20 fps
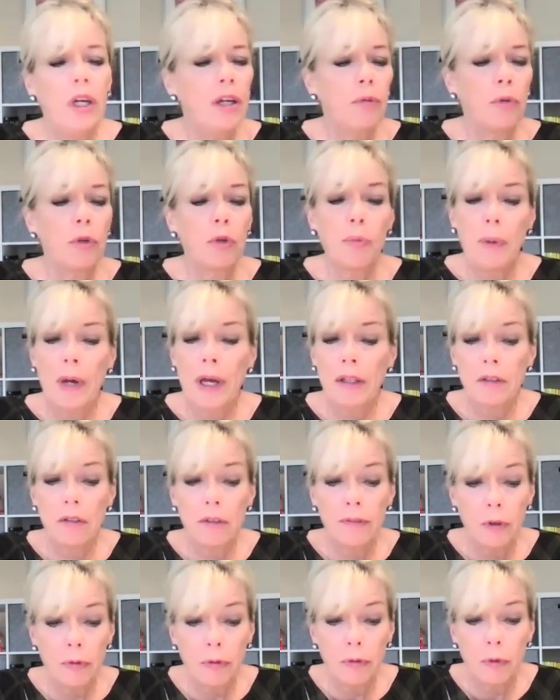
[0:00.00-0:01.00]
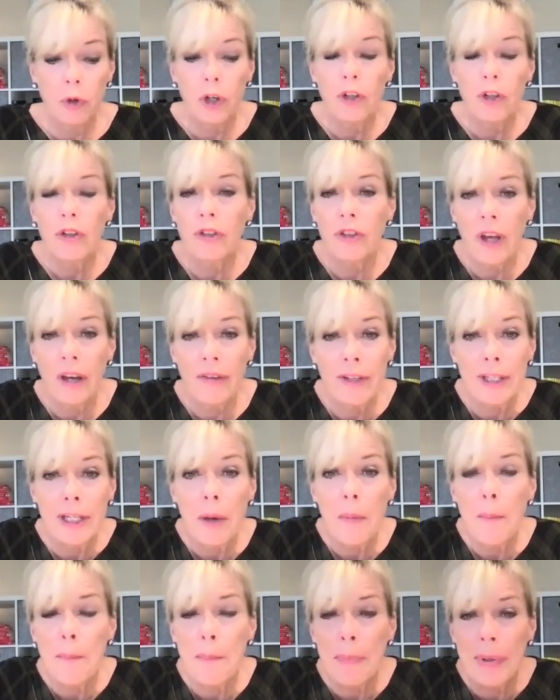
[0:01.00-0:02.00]
responsible for
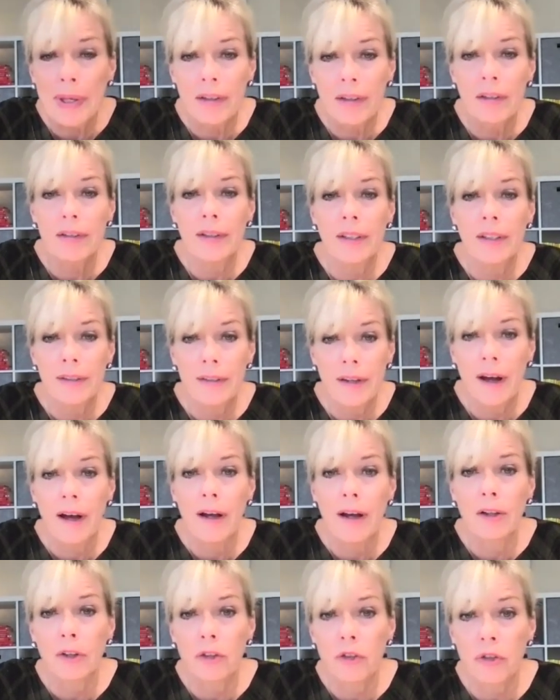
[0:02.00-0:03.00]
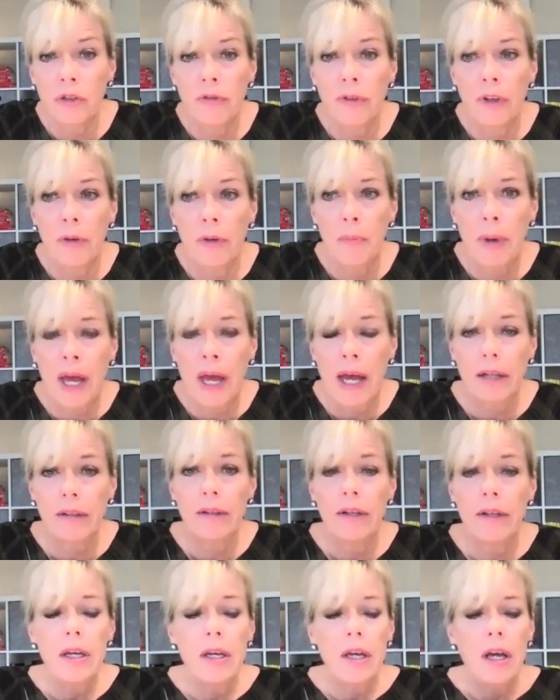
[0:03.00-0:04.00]
$7 billion of impact,